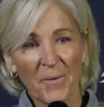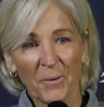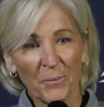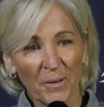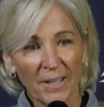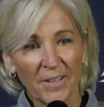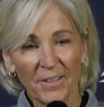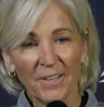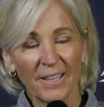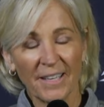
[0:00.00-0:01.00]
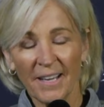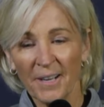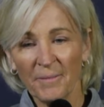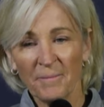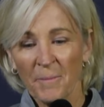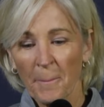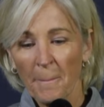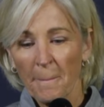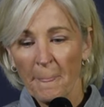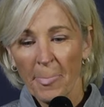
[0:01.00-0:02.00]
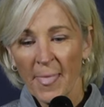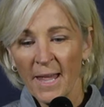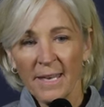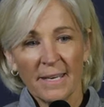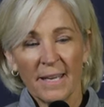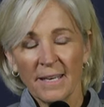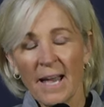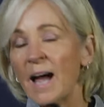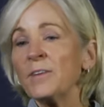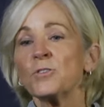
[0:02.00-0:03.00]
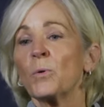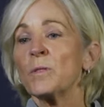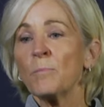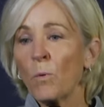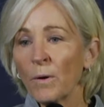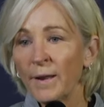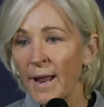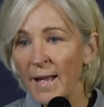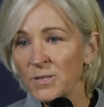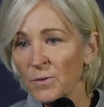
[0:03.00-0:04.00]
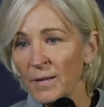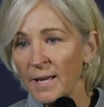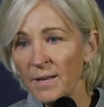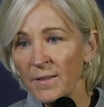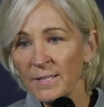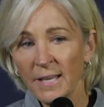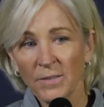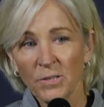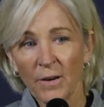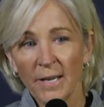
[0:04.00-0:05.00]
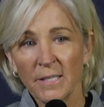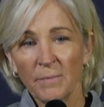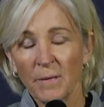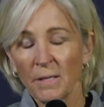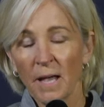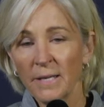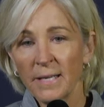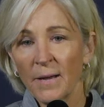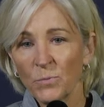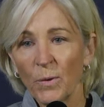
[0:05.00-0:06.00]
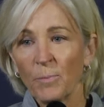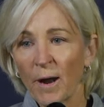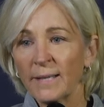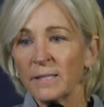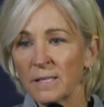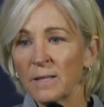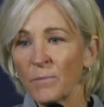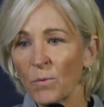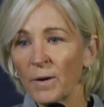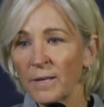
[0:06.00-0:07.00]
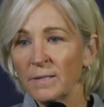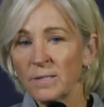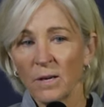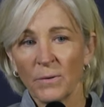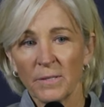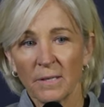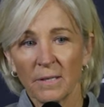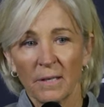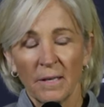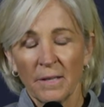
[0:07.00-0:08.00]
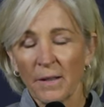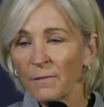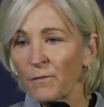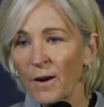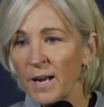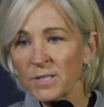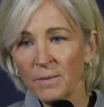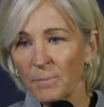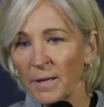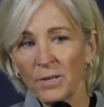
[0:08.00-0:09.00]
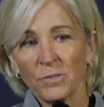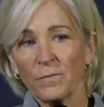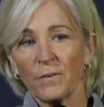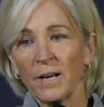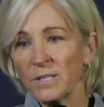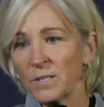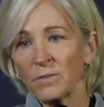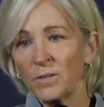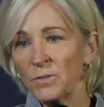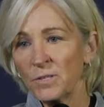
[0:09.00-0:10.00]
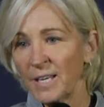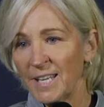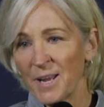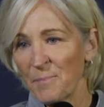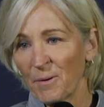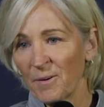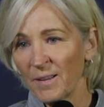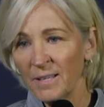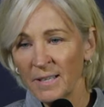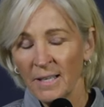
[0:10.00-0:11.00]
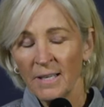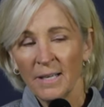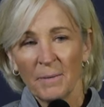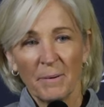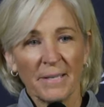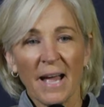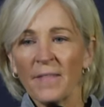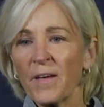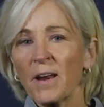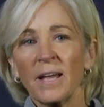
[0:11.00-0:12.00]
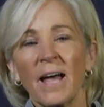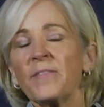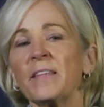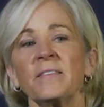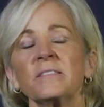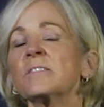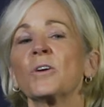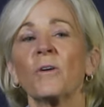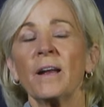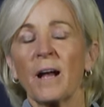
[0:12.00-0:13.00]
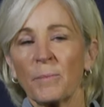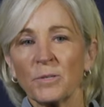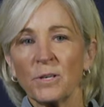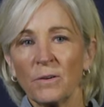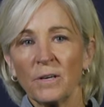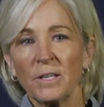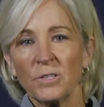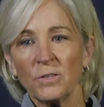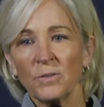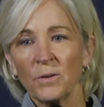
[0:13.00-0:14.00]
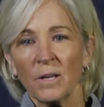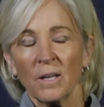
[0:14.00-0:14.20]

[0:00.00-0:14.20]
were really good. And I enjoy the morning, actually. I know that sounds crazy, but a lot of times we practice in the morning. So they're fresh, the players are fresh, they're used to getting up early. But yeah, I think this is a great opportunity to